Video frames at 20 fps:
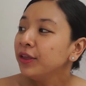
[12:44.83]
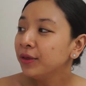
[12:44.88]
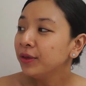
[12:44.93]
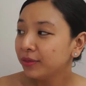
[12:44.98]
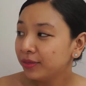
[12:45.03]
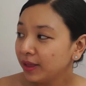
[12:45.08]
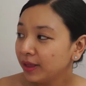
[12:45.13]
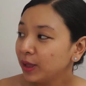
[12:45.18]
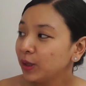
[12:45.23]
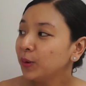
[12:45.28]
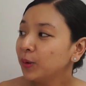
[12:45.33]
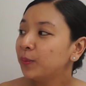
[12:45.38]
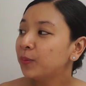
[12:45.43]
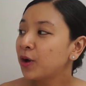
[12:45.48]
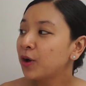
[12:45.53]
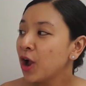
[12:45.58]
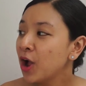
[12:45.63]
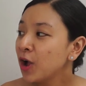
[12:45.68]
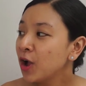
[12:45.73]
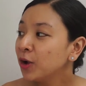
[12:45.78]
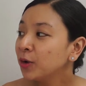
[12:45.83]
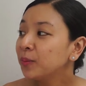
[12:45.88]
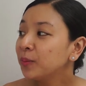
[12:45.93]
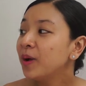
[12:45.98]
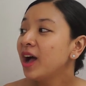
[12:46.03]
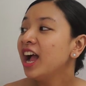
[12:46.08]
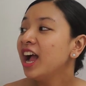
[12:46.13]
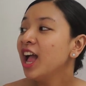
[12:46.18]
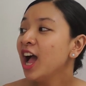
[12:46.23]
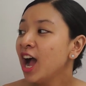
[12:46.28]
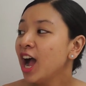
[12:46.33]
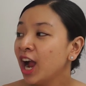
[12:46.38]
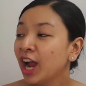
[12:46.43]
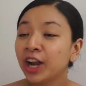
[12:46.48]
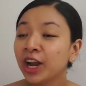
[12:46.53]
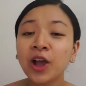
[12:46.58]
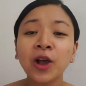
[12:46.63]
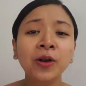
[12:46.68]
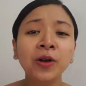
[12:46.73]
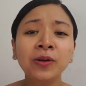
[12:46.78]
You think you broke my
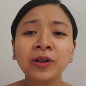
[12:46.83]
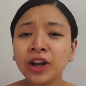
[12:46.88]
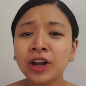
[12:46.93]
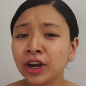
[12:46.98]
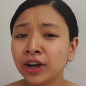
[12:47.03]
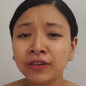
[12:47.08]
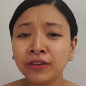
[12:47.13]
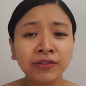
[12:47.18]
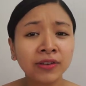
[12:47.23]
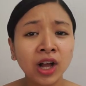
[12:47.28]
heart, oh girl,